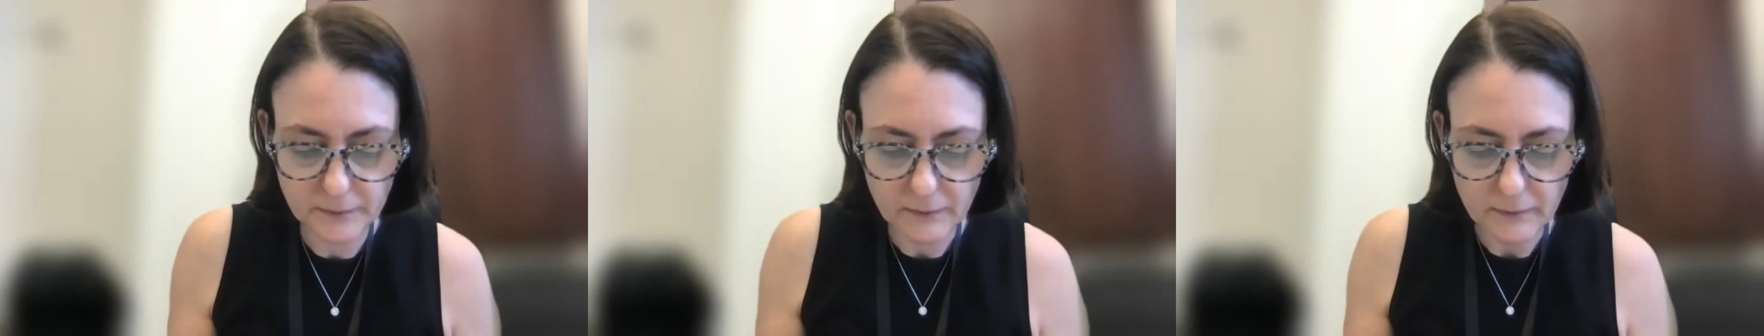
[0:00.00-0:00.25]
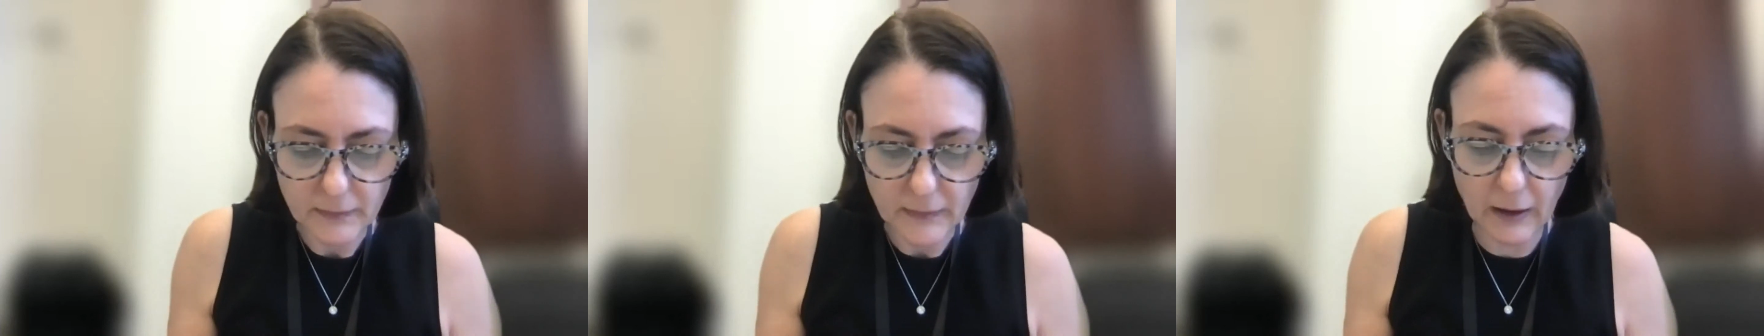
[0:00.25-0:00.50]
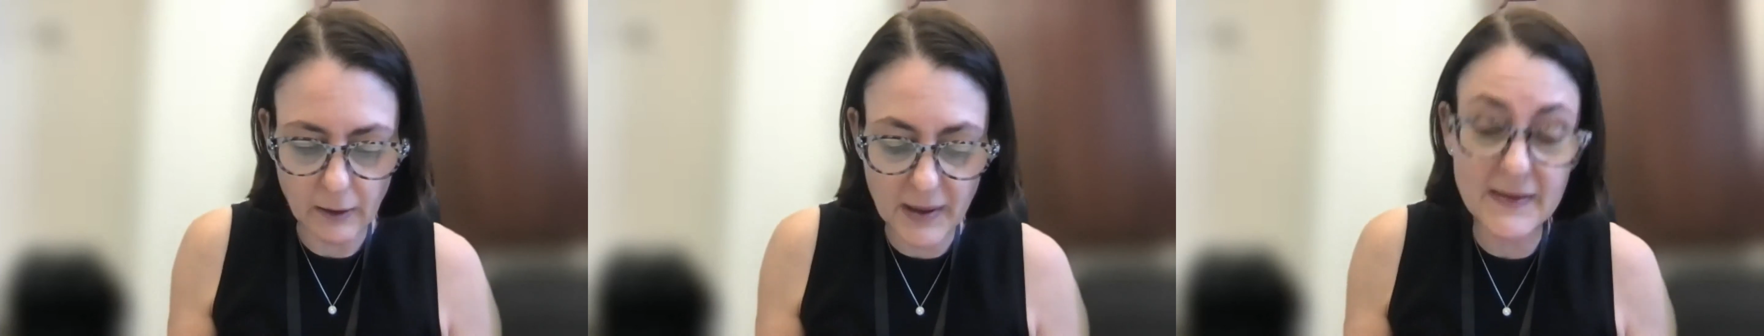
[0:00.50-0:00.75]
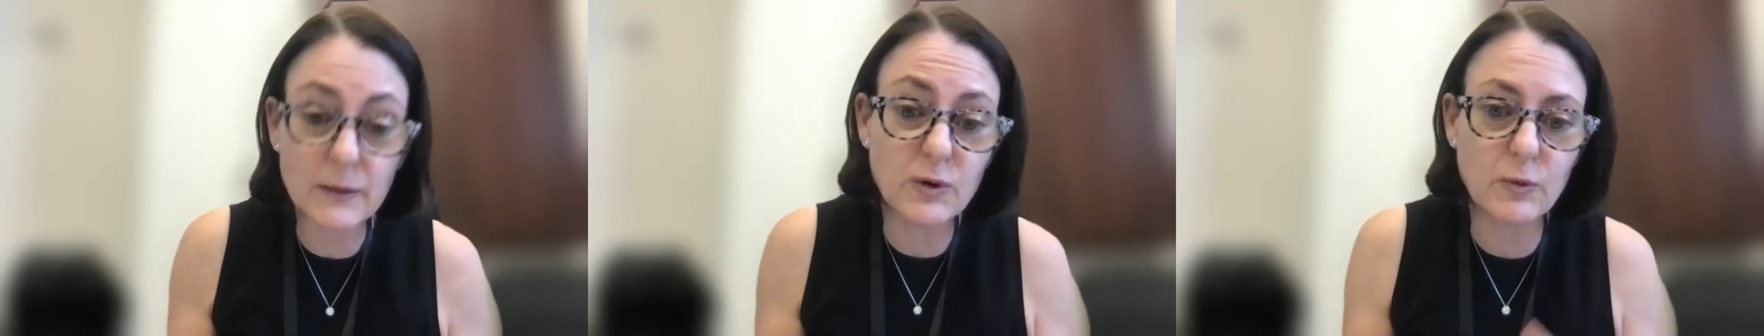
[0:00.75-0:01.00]
And
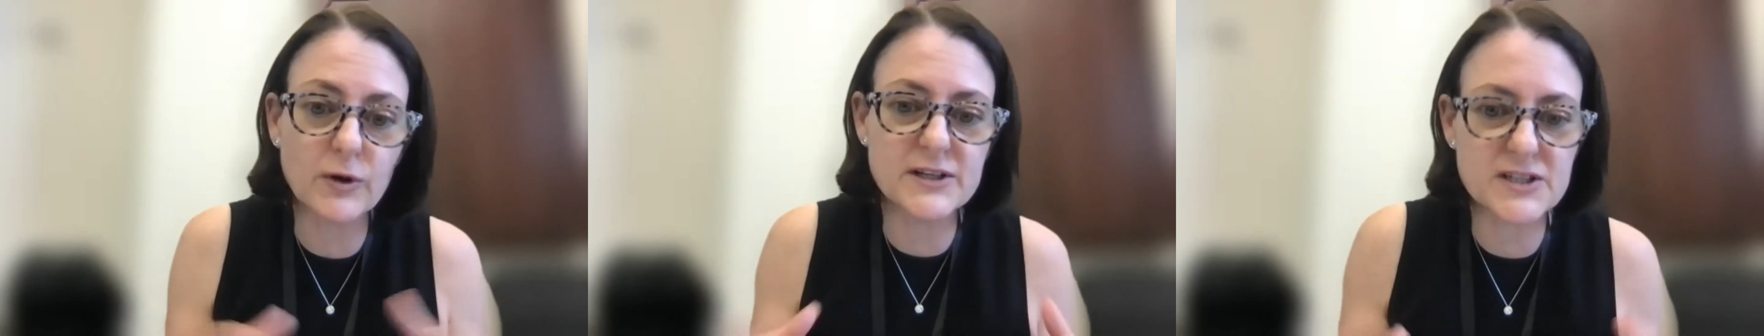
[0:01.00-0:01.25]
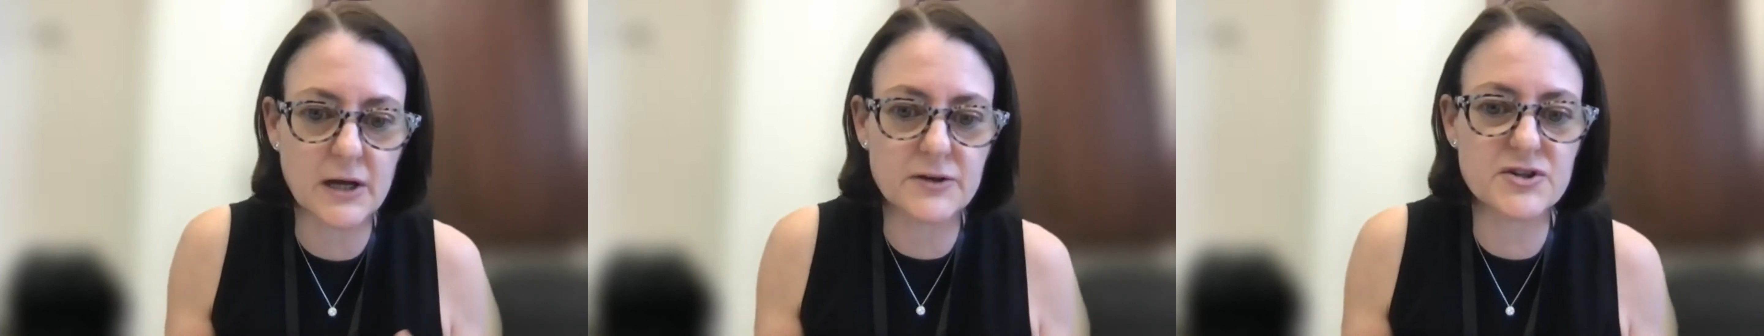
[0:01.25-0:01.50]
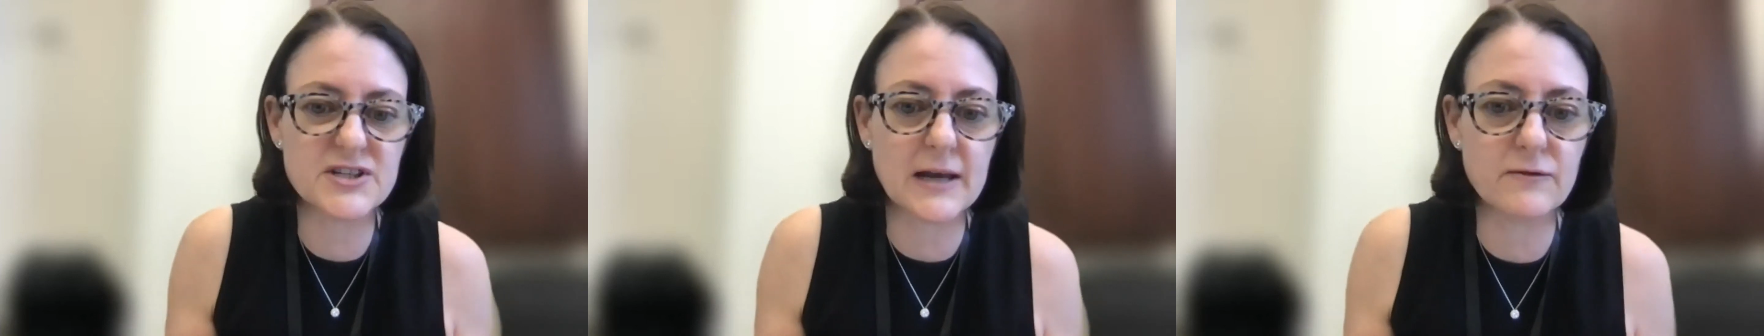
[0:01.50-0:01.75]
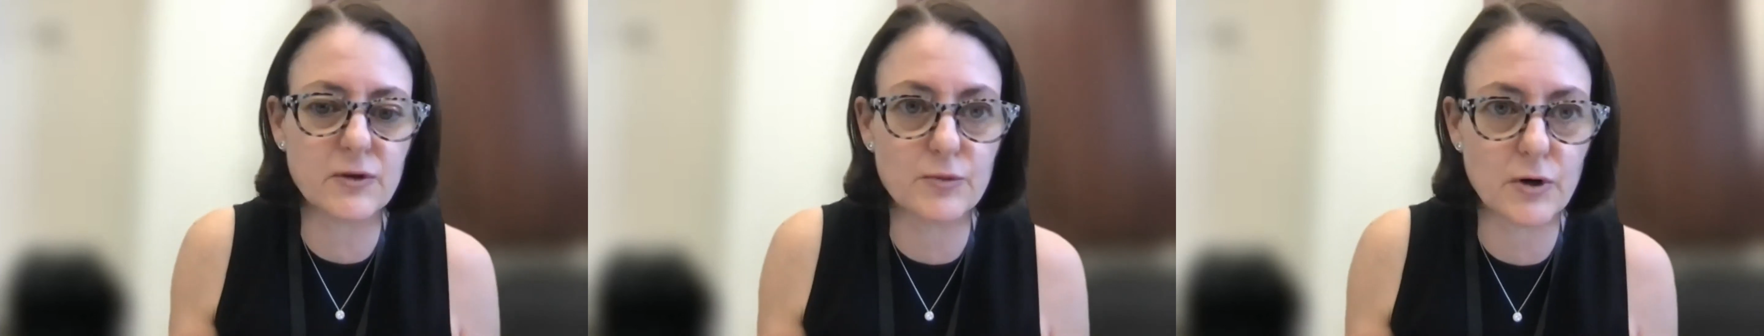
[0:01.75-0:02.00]
then we wanted to understand if
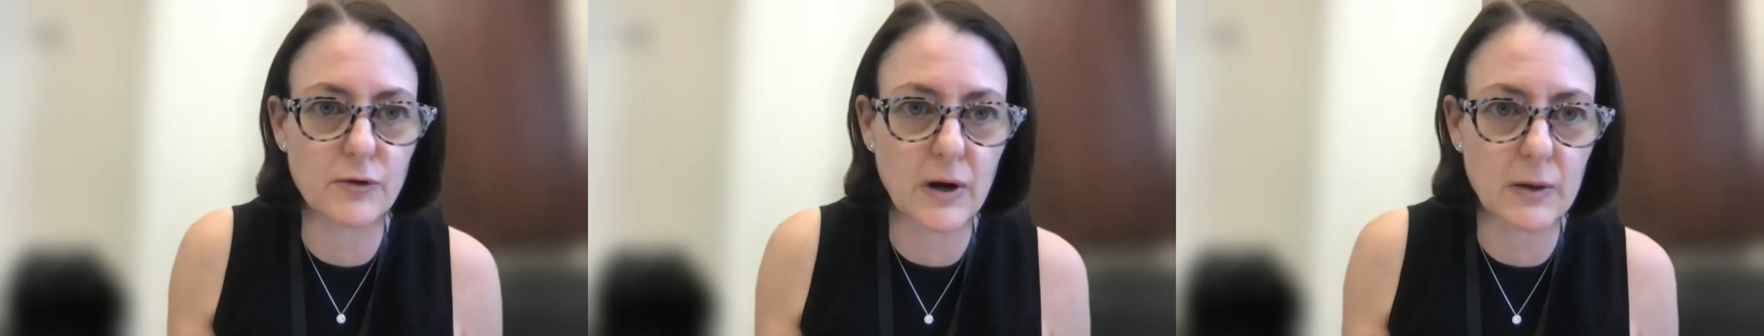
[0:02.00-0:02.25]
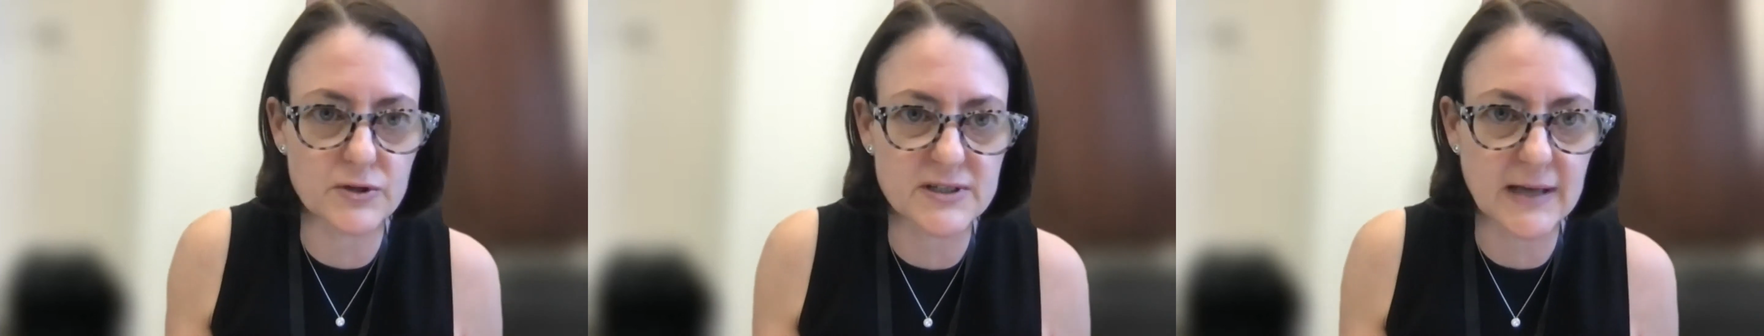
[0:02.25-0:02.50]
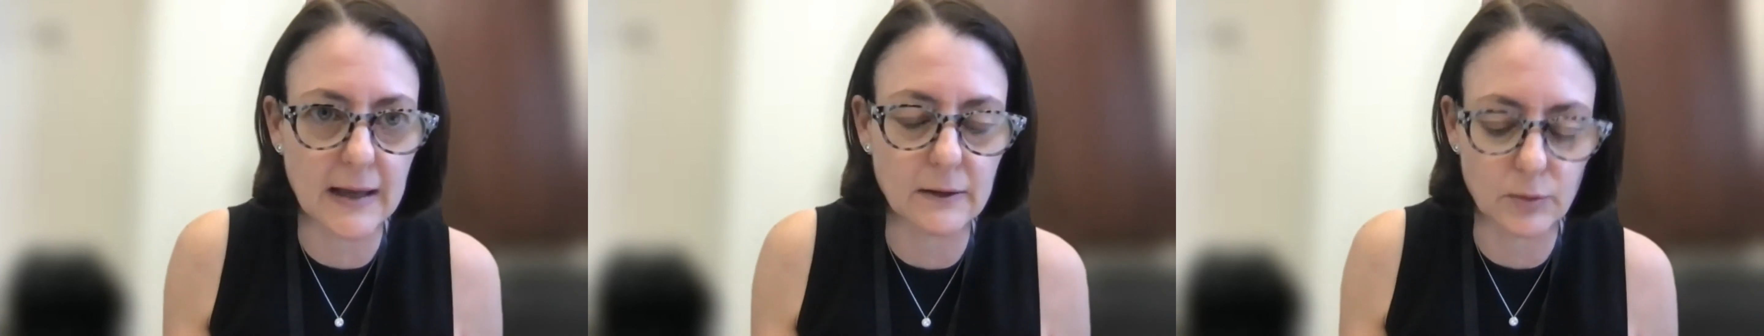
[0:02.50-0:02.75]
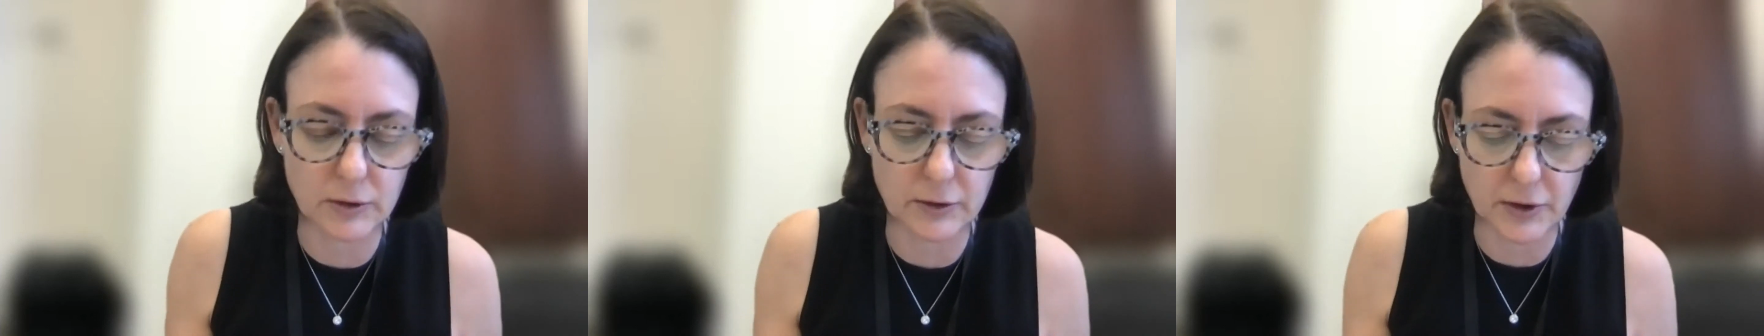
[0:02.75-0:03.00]
the program was
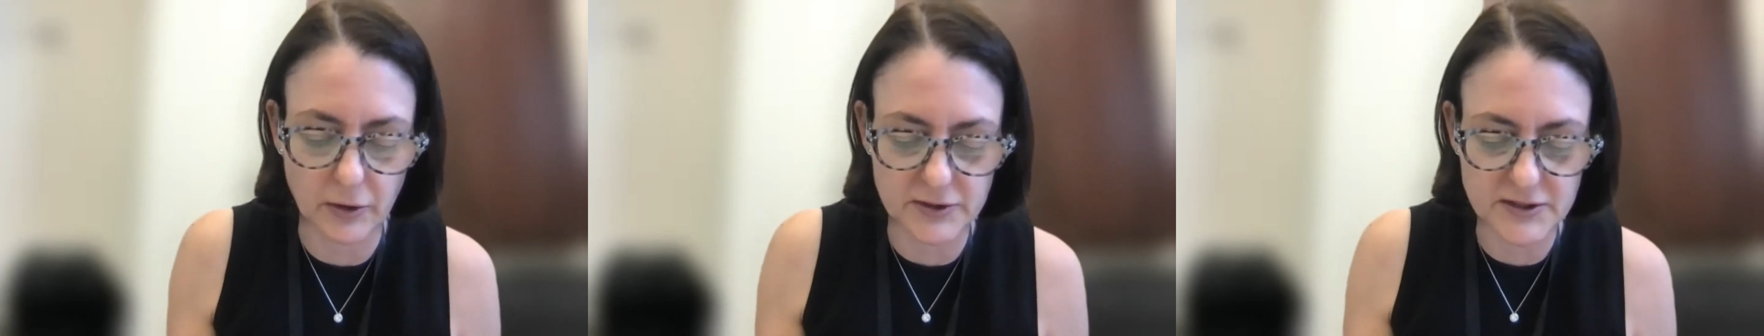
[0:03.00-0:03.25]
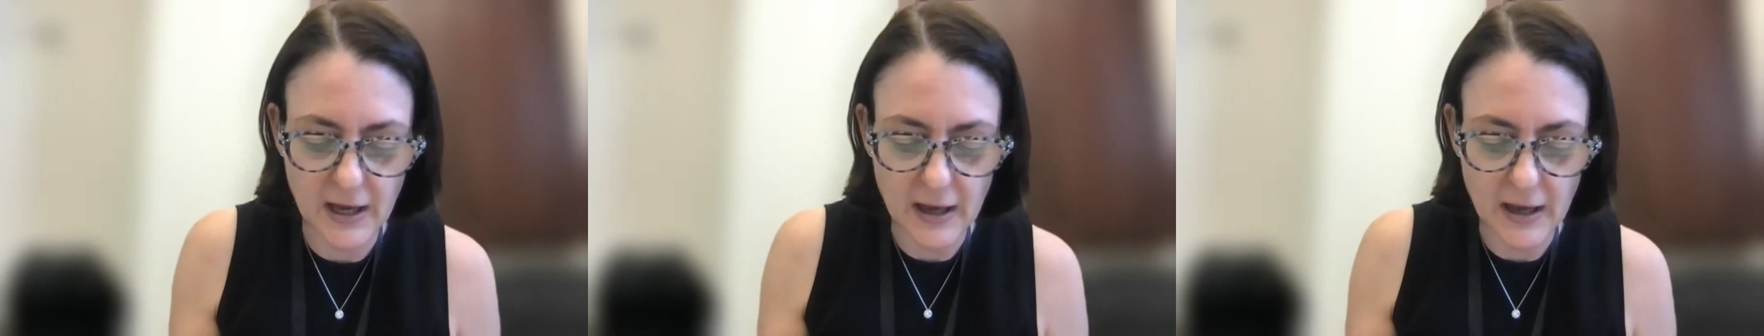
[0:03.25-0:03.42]
scalable or not.